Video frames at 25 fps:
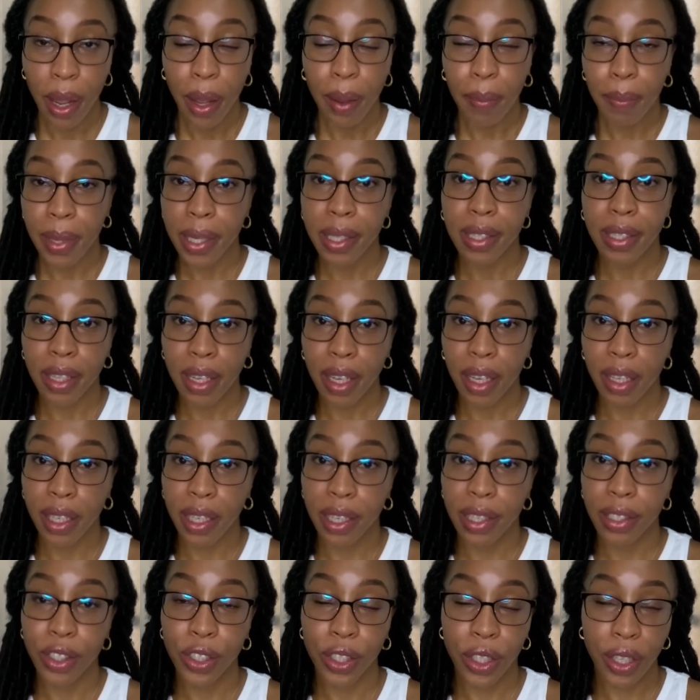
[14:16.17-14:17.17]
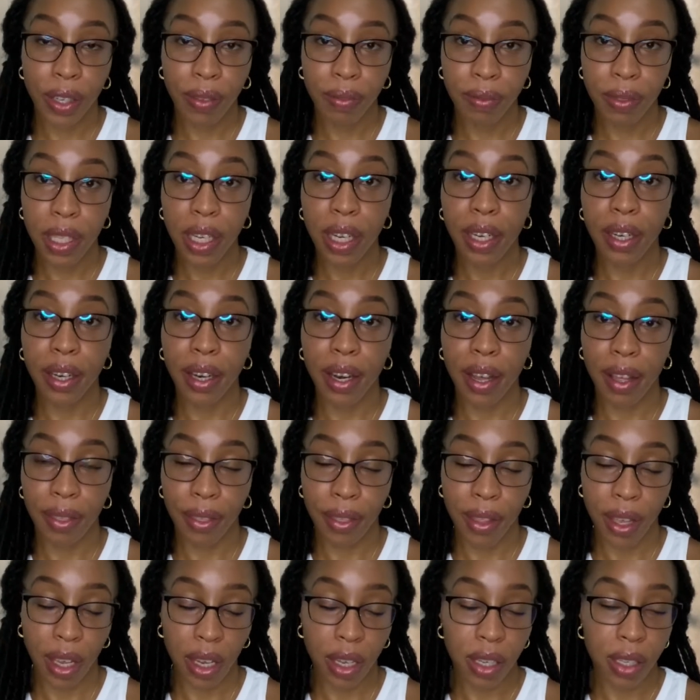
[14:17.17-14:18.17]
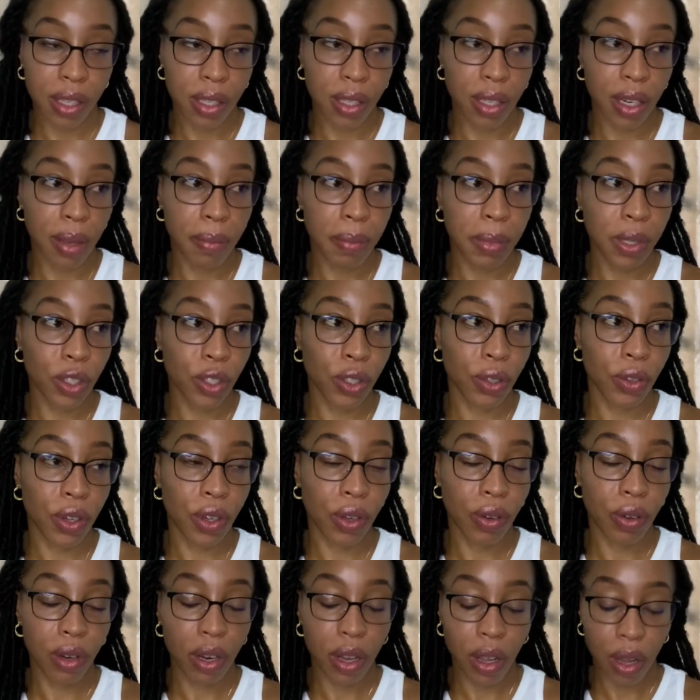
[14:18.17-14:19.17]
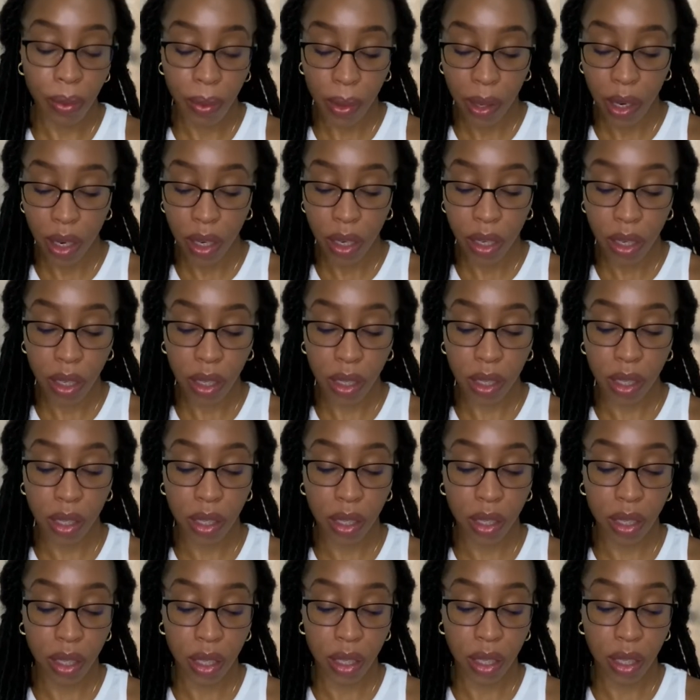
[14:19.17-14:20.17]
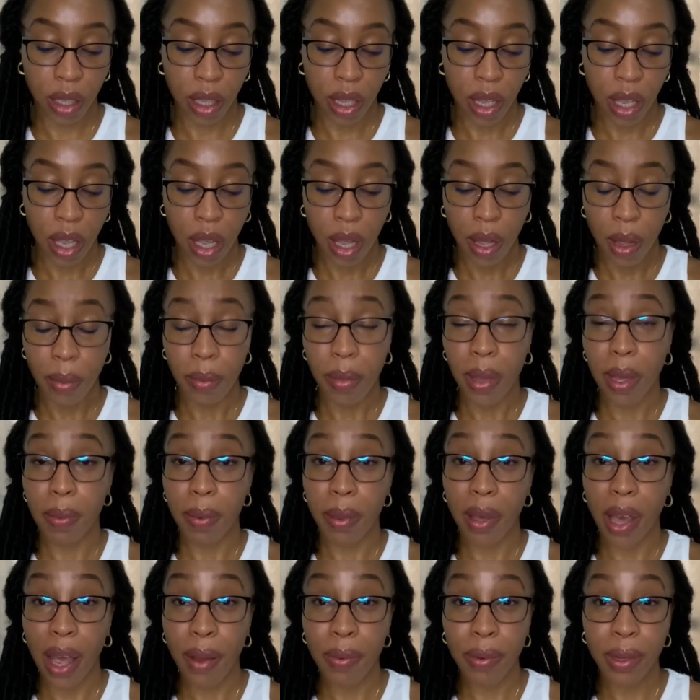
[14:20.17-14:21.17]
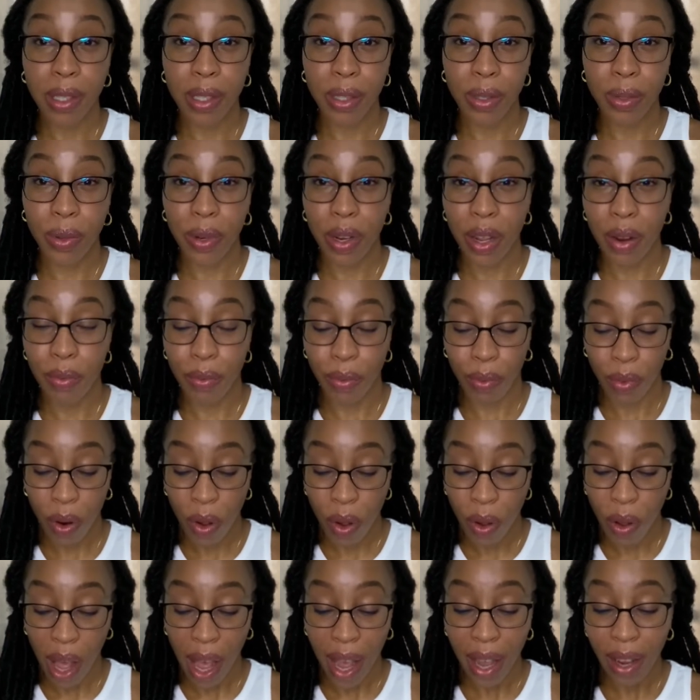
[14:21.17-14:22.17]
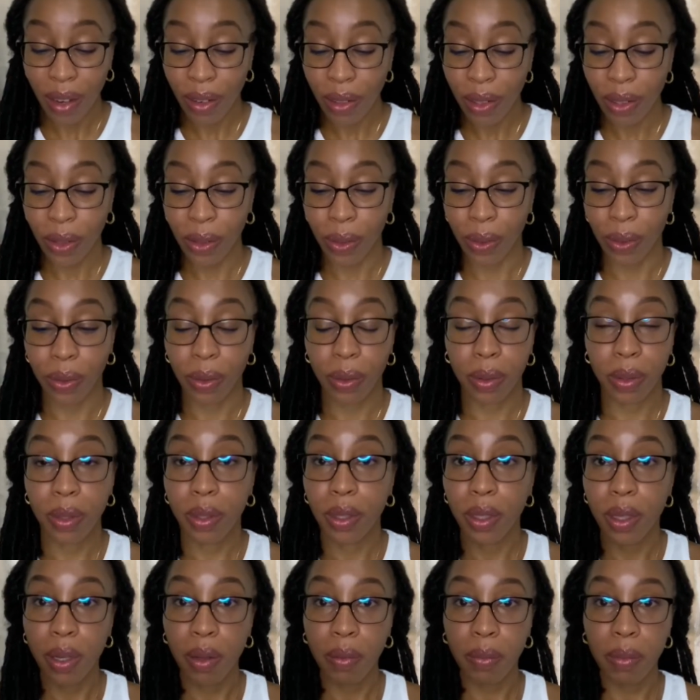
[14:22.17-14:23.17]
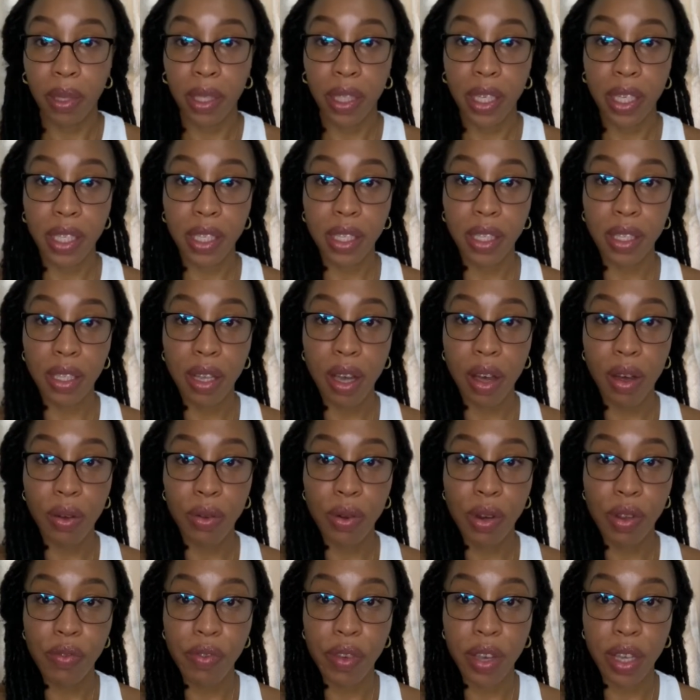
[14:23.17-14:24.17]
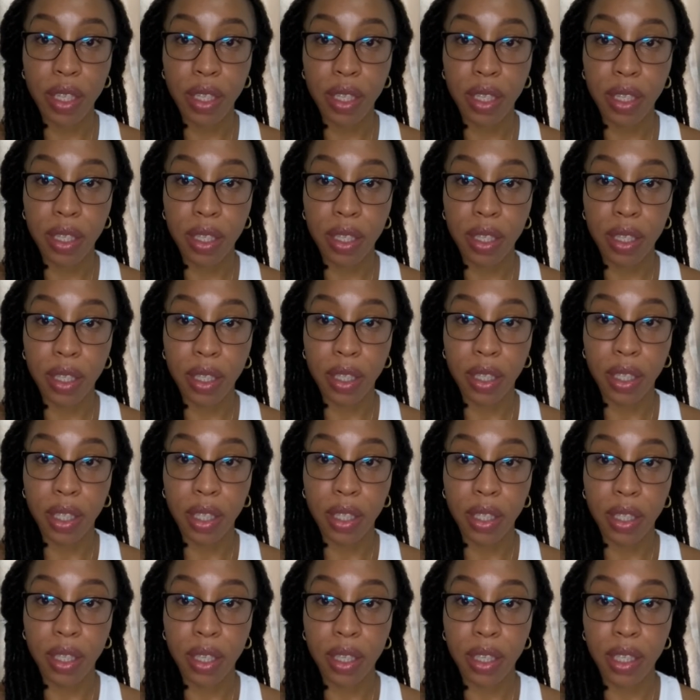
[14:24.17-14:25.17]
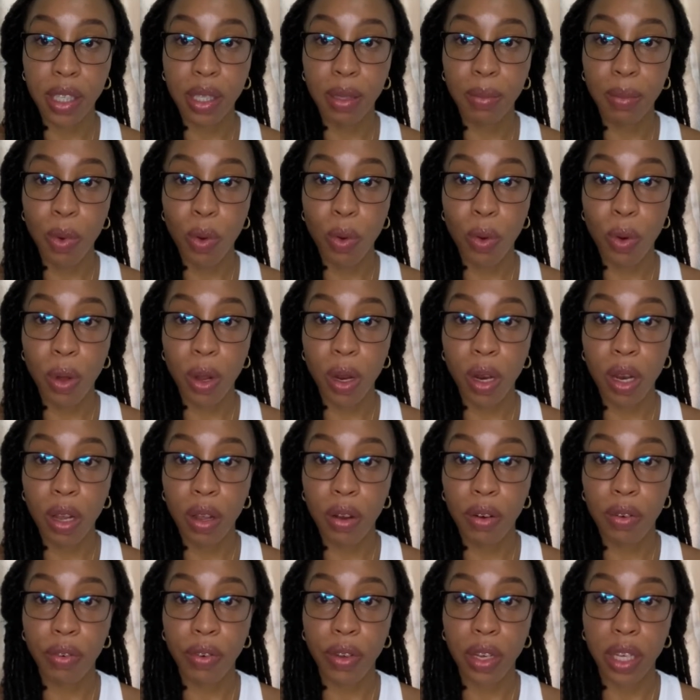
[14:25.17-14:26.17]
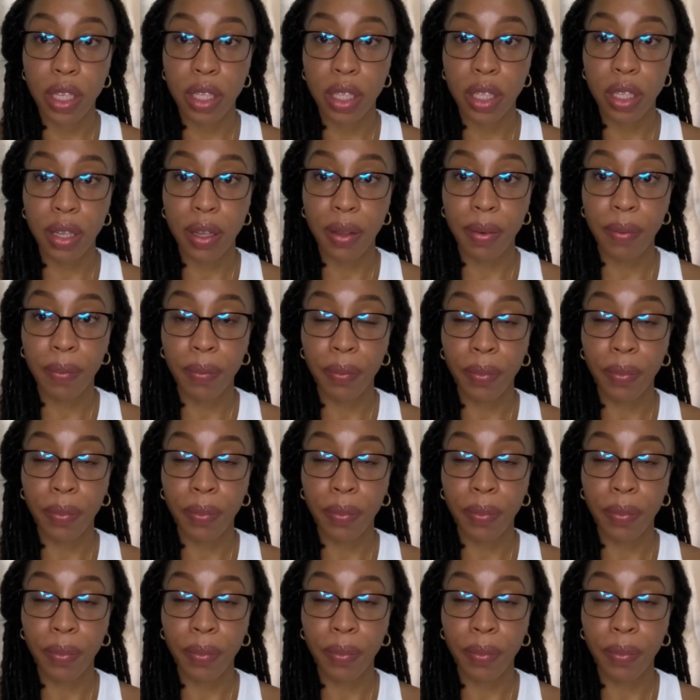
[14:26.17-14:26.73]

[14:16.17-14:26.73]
basically it shaved nothing. So let me show you all how it looks. Maybe I was doing it wrong. I don't know. But this is how the razors look. It's a small razor